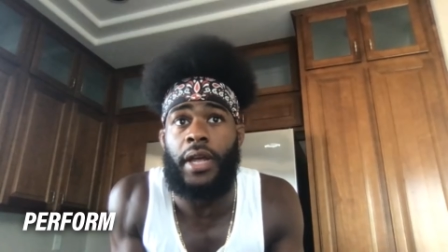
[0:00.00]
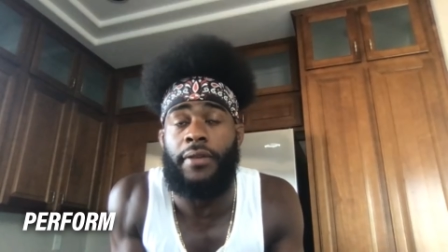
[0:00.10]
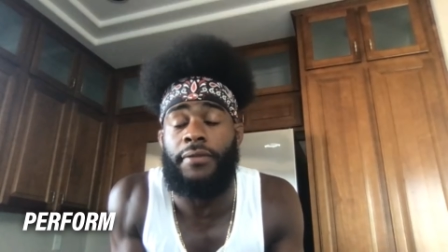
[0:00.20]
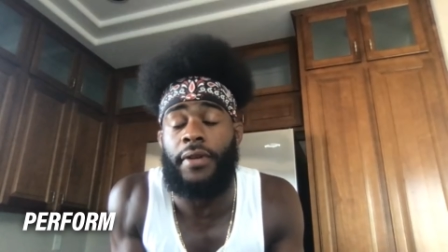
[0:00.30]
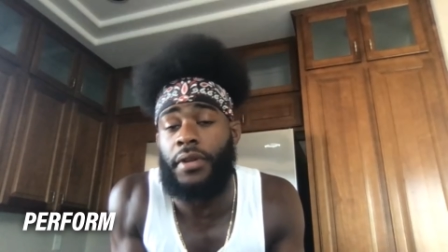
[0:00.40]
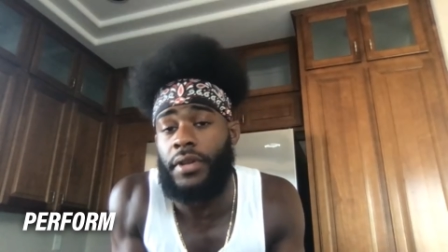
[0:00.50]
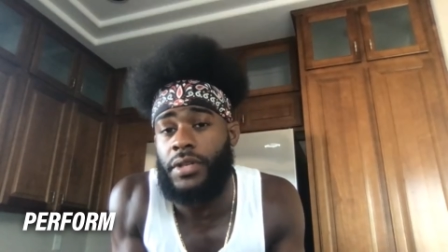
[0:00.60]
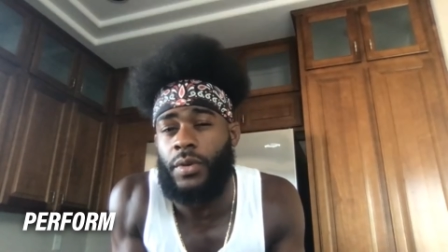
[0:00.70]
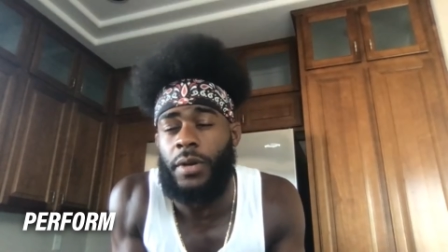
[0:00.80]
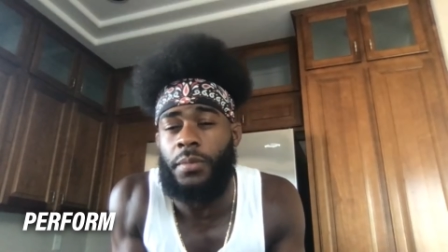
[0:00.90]
I have very good
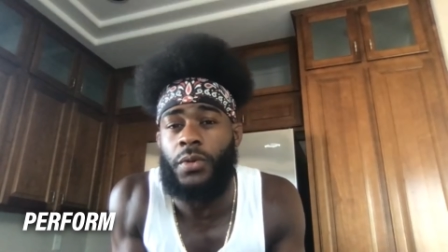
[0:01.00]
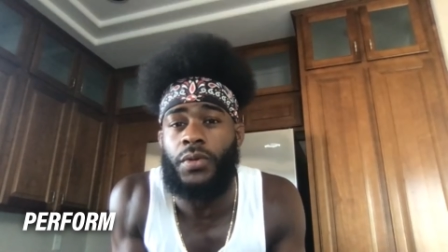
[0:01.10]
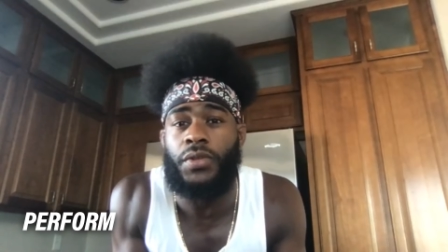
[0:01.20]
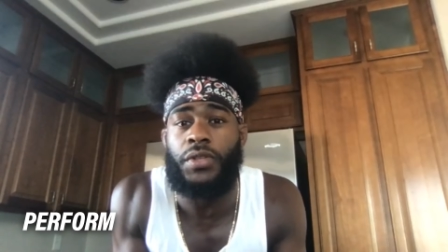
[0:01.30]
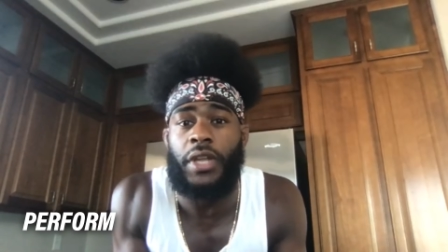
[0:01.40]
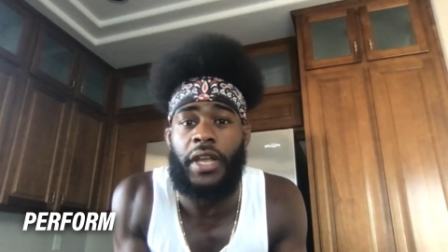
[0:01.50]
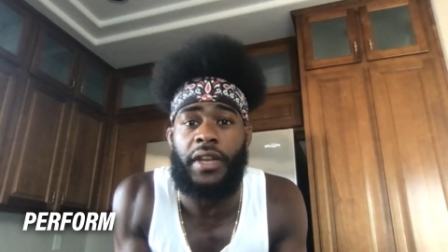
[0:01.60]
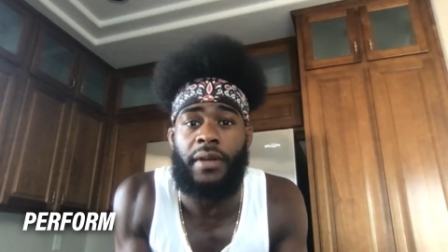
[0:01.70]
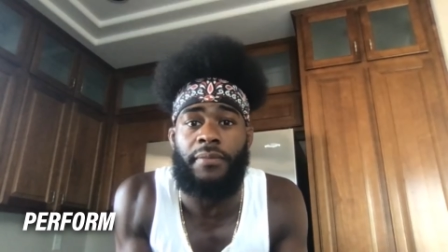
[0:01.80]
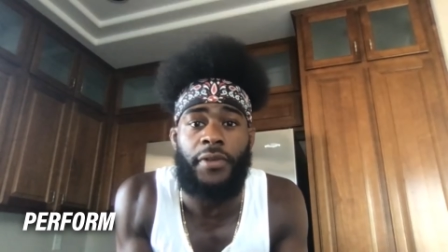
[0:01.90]
scrambles, and
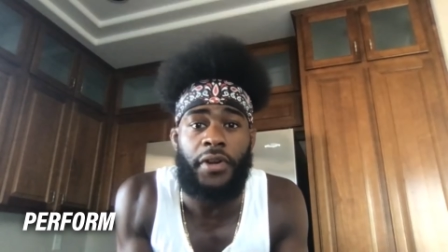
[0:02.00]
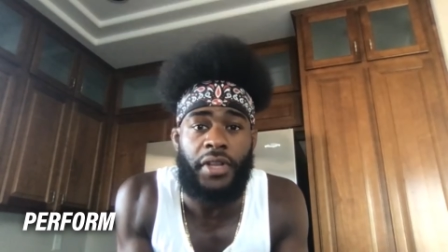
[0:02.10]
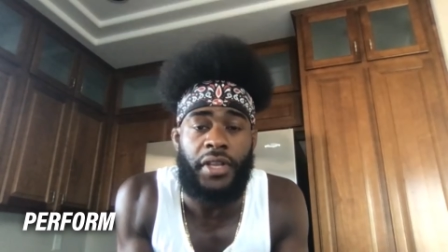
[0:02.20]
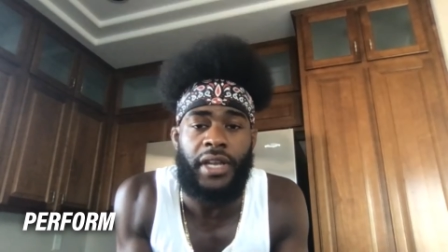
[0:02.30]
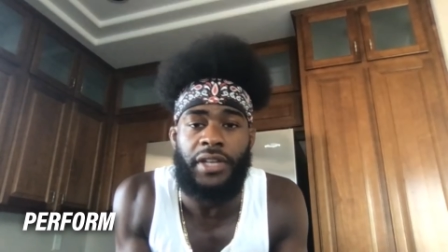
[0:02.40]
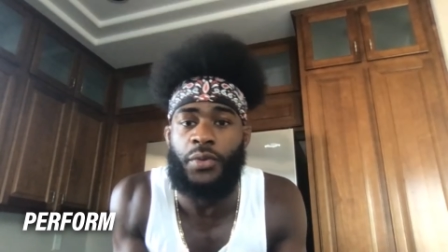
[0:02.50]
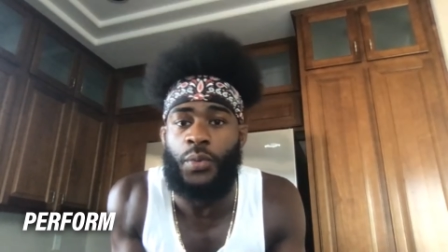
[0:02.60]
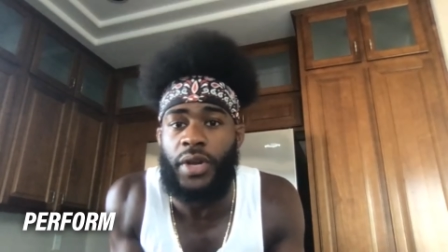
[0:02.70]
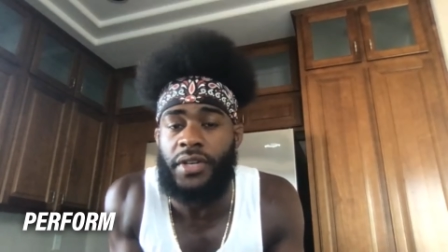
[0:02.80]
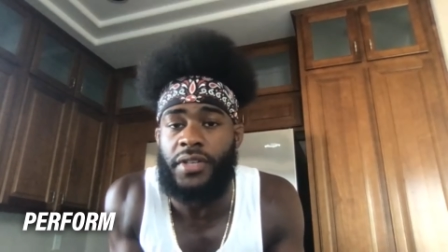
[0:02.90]
I'm funky. I do
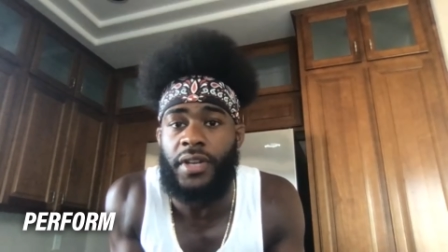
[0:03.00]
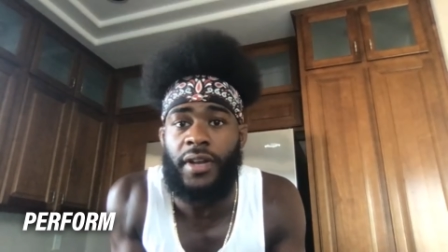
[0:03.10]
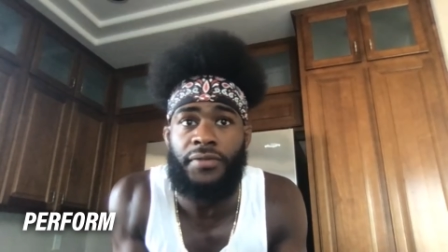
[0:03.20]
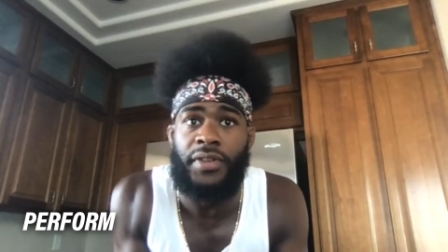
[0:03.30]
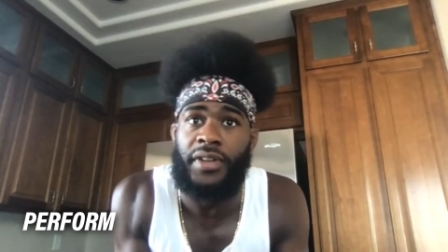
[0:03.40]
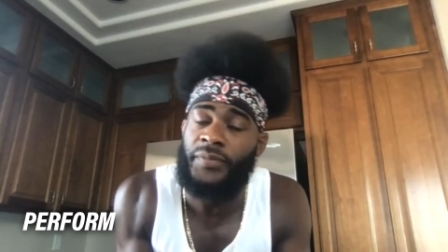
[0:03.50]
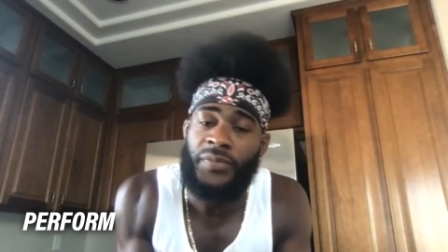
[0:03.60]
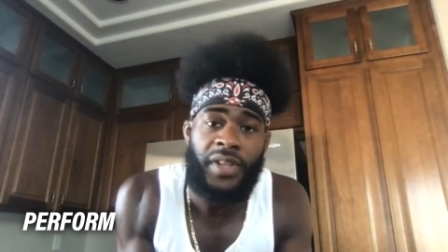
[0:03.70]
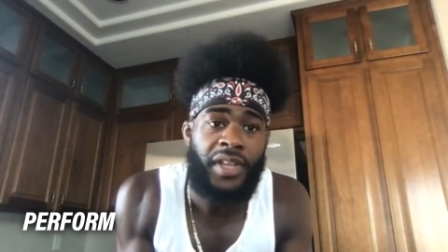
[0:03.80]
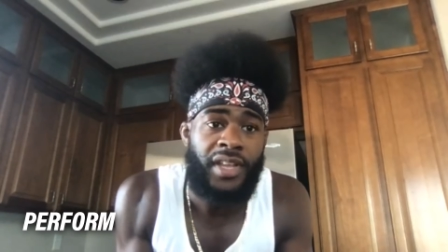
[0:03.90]
weird stuff, and
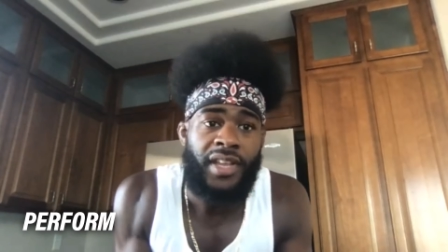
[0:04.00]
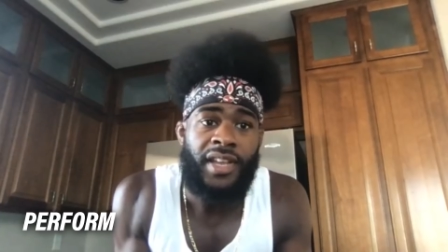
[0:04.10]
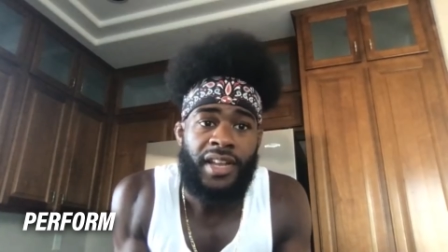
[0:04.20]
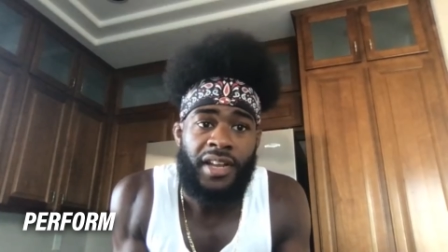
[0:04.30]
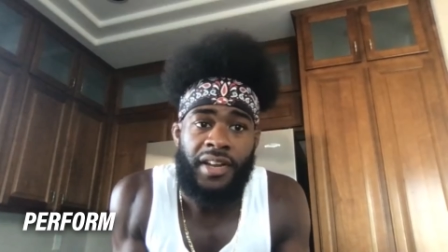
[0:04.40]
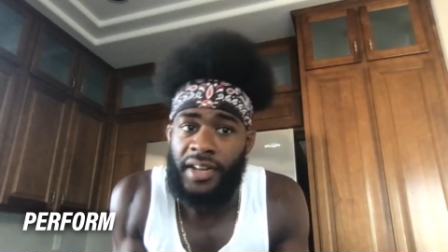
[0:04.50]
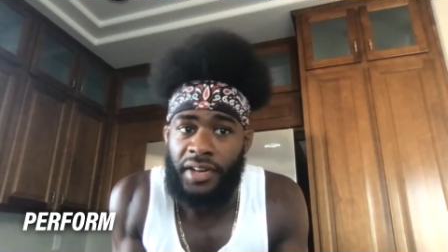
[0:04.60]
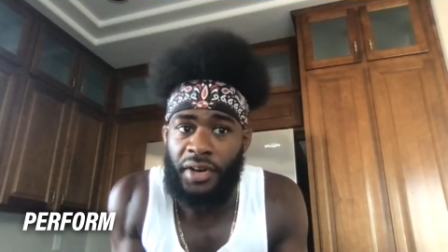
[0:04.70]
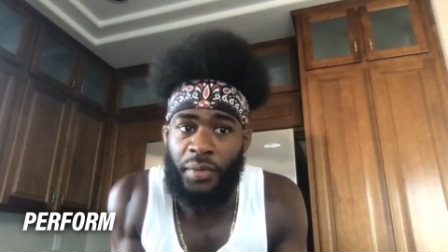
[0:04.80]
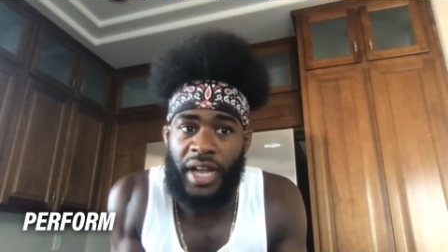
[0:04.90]

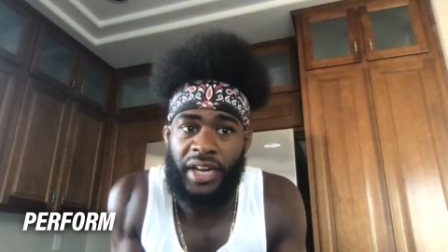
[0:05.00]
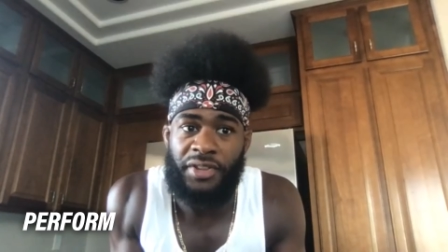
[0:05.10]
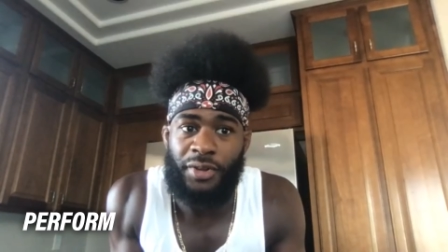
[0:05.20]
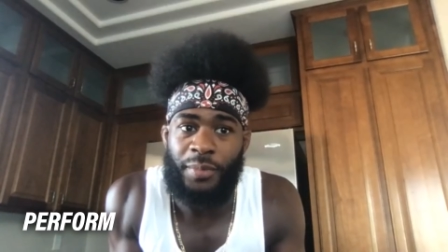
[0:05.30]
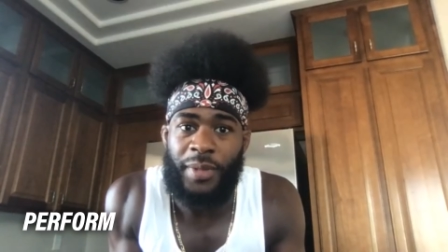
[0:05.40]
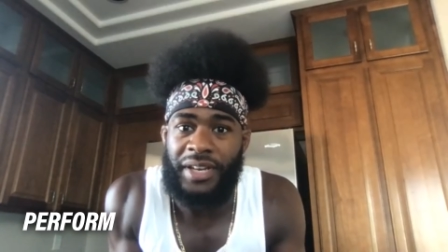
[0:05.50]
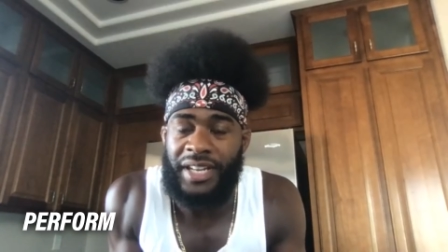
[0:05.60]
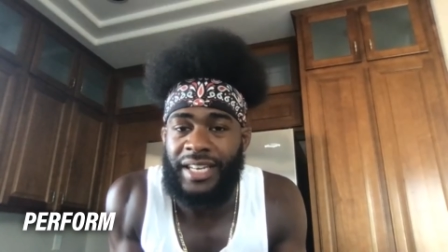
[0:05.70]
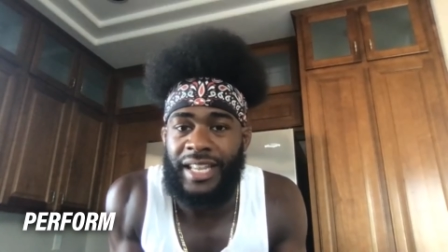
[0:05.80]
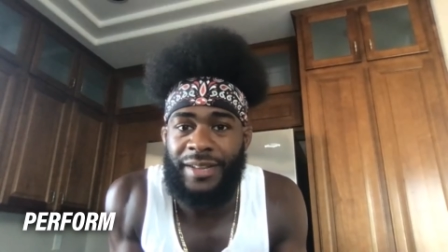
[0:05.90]
we kind of thought about
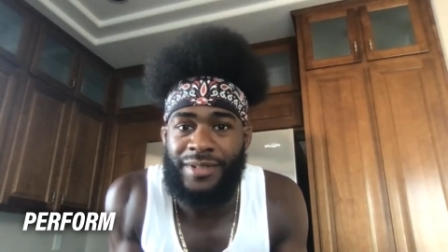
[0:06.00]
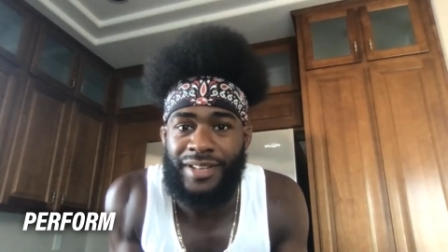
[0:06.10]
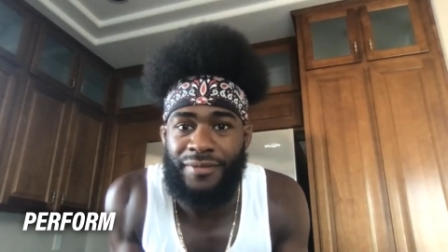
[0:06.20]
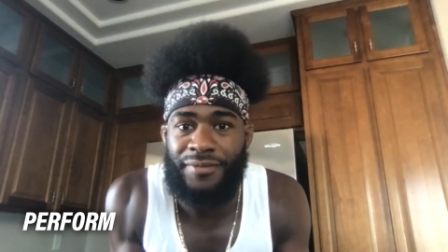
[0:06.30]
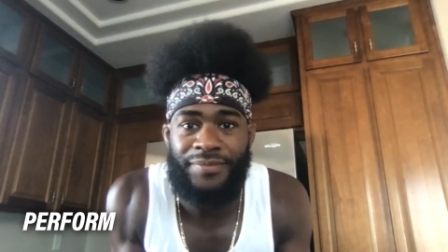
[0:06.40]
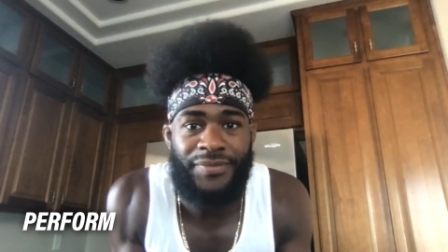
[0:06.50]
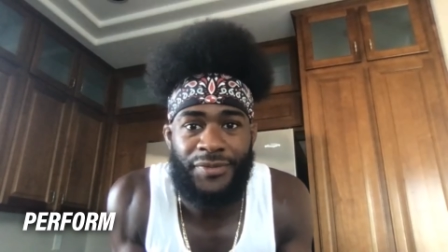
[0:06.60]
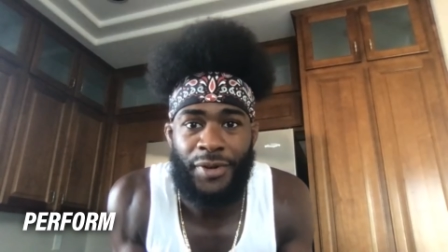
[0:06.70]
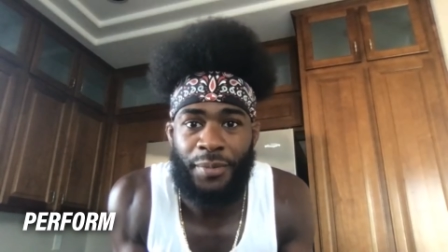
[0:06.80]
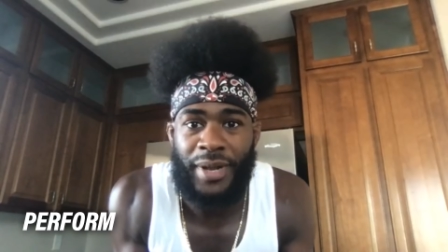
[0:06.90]
nicknames, and
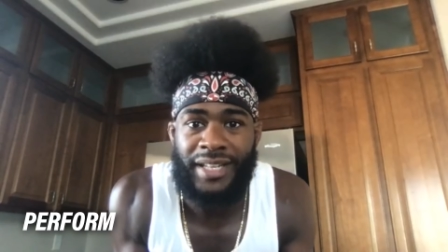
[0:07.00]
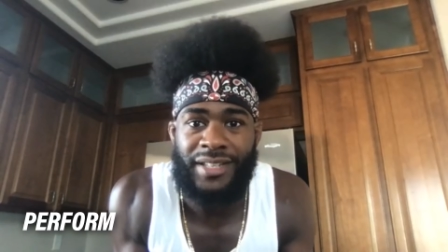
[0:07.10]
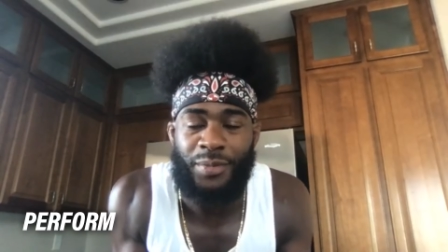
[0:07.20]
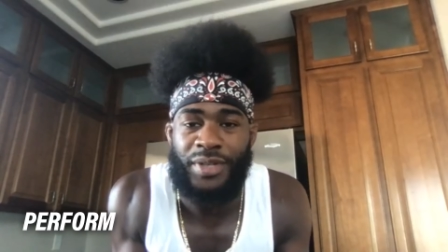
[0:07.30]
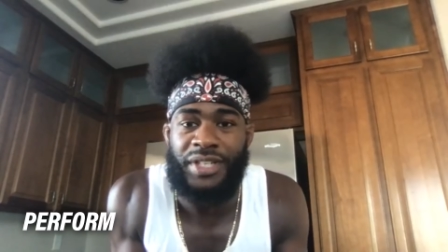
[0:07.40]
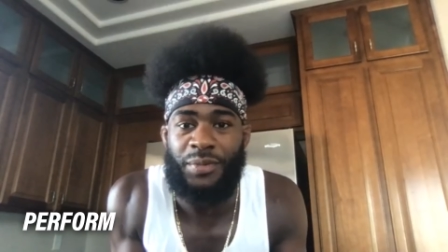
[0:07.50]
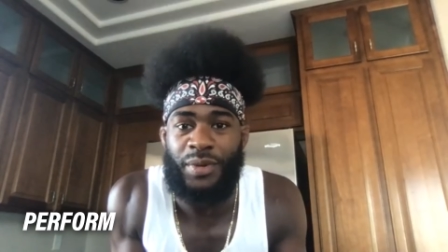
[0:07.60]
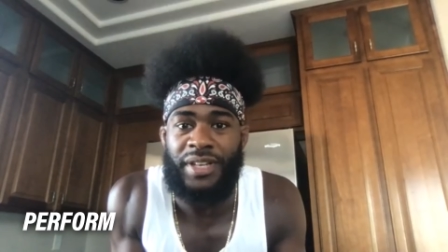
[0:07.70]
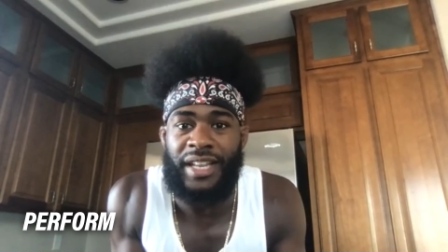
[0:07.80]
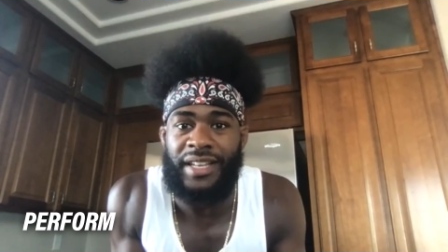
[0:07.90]
Funk Master was the
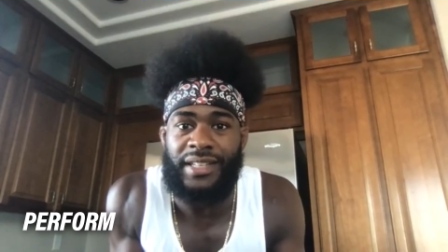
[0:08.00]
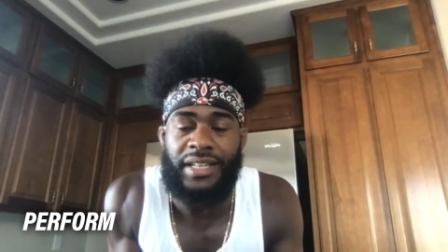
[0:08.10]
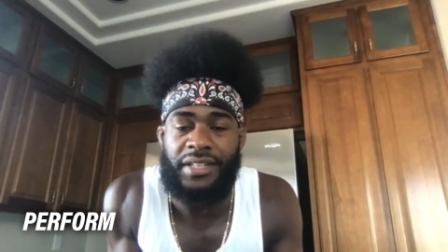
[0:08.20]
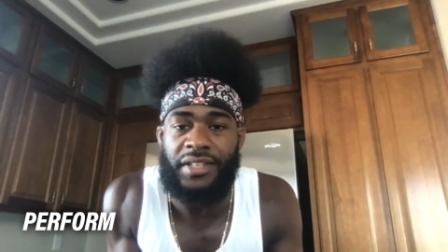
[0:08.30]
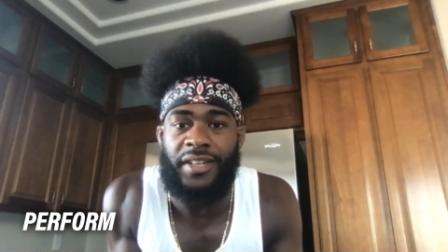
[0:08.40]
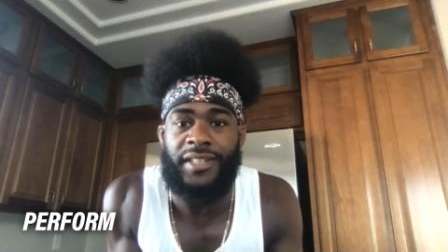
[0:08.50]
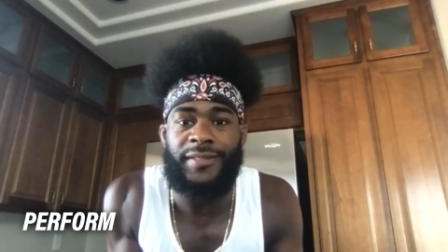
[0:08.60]
one that stuck.